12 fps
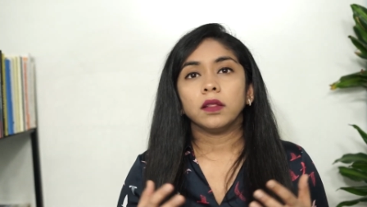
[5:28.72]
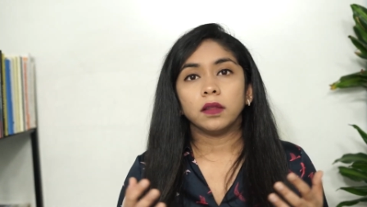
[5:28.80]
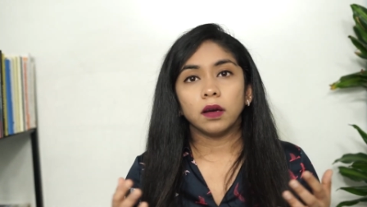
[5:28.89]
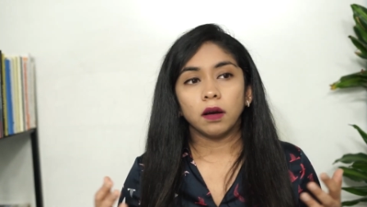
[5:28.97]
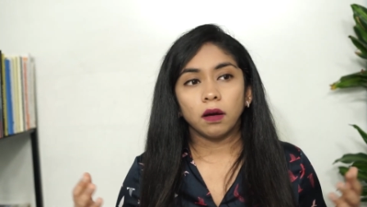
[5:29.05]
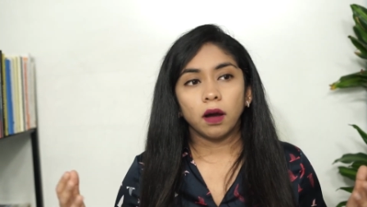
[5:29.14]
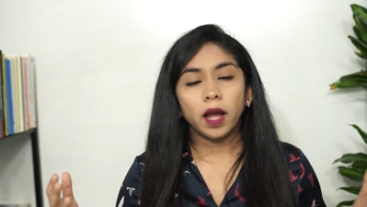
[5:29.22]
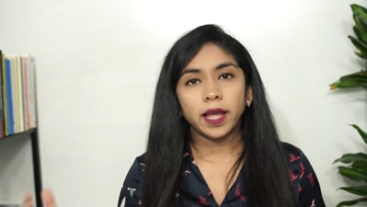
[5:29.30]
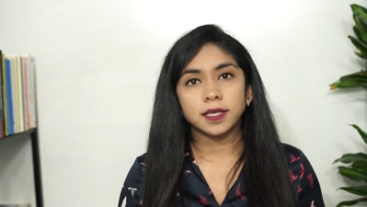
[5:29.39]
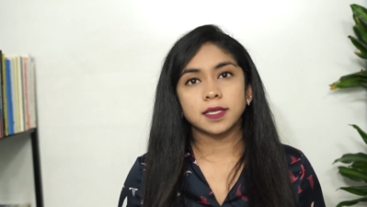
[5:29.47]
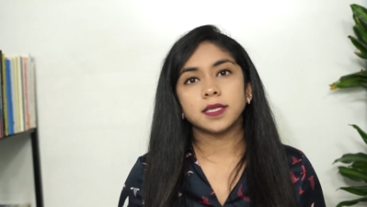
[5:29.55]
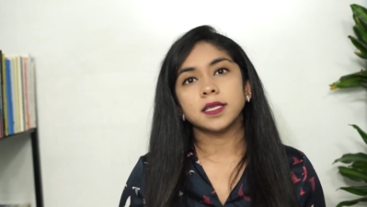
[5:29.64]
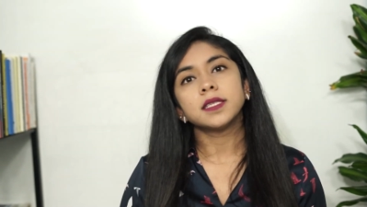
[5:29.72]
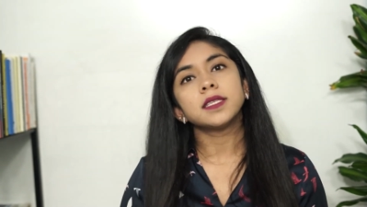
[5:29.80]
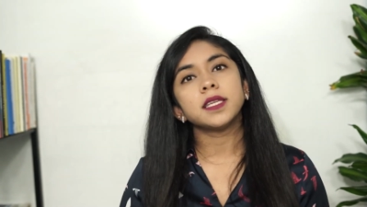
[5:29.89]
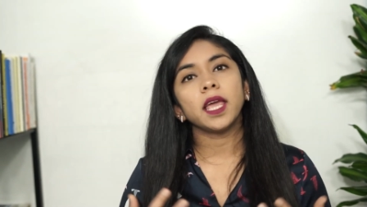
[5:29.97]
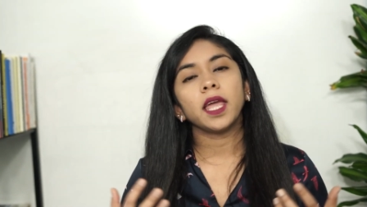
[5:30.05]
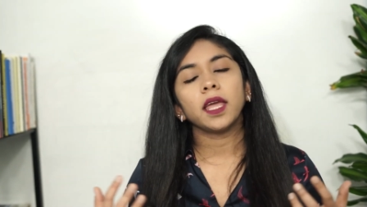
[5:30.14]
the
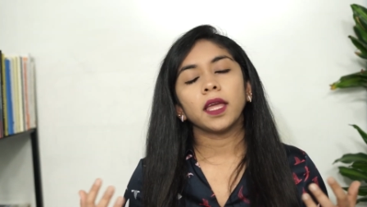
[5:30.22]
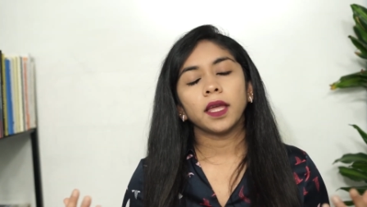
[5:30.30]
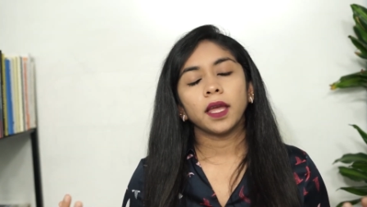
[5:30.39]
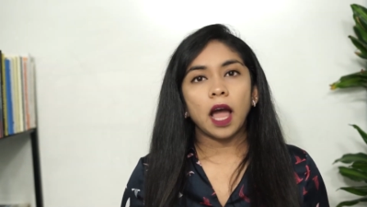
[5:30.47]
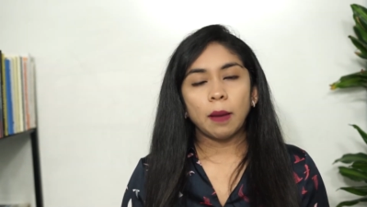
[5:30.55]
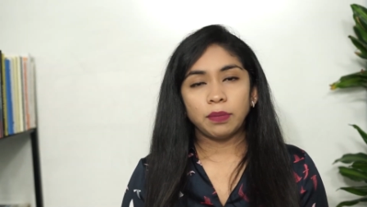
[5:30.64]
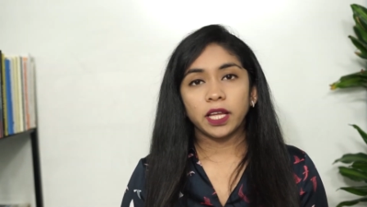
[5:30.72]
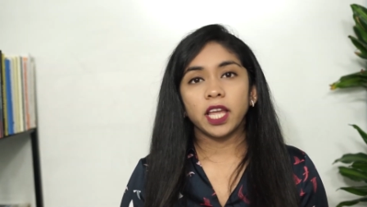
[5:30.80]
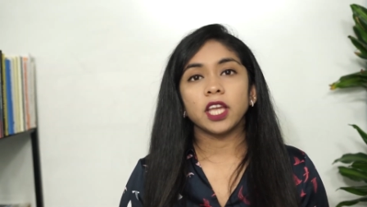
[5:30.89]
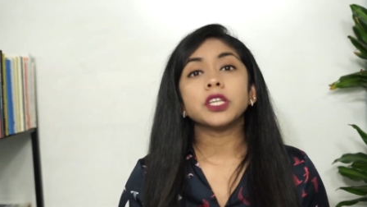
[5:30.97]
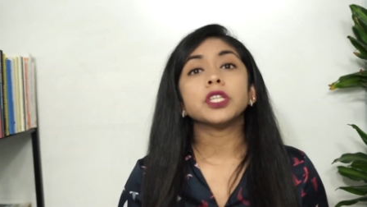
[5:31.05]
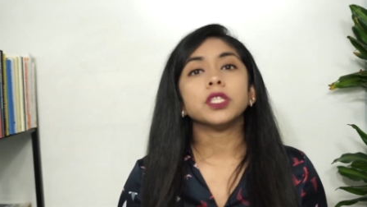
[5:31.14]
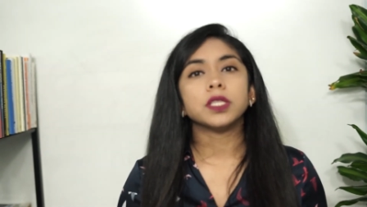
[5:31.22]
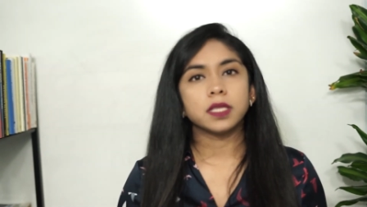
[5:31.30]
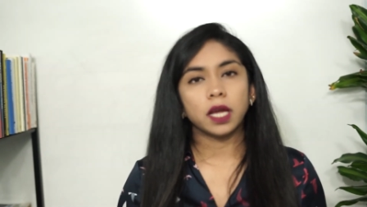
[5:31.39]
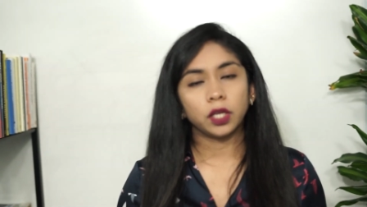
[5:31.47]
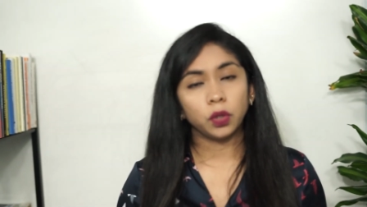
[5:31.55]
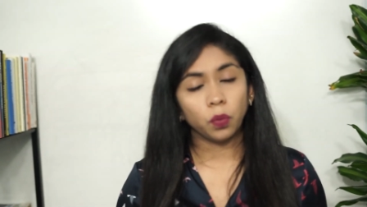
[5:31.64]
existing applications
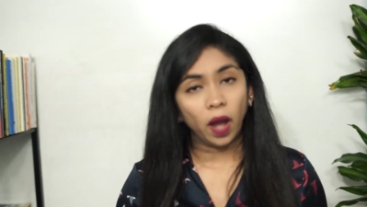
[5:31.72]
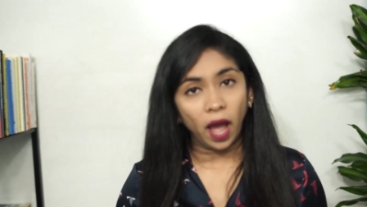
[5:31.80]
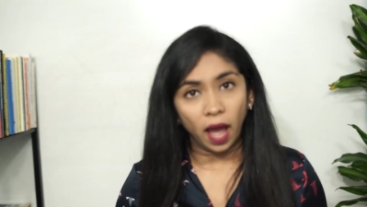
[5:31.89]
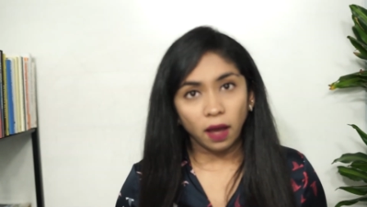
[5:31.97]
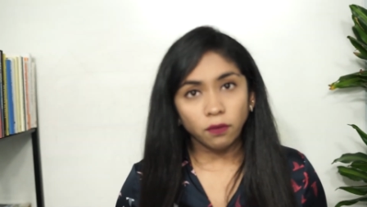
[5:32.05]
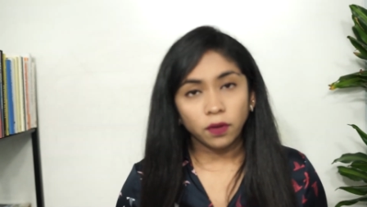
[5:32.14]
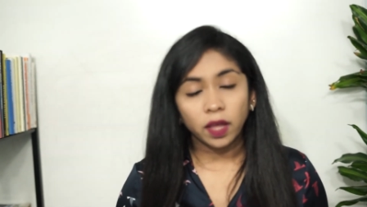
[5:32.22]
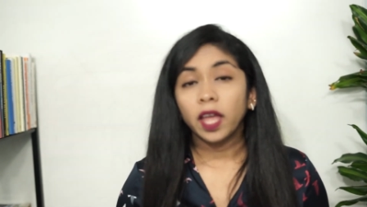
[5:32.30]
that you have